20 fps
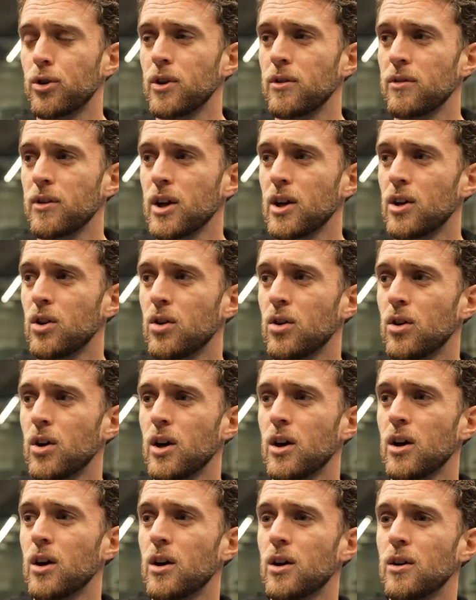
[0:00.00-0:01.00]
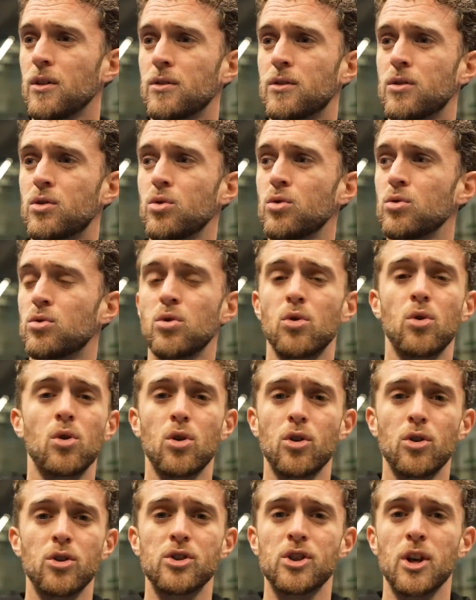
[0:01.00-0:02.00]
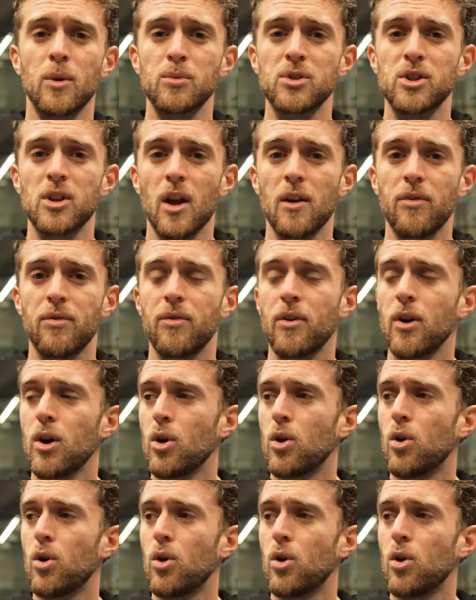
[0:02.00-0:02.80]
Nivel to learn some stuff?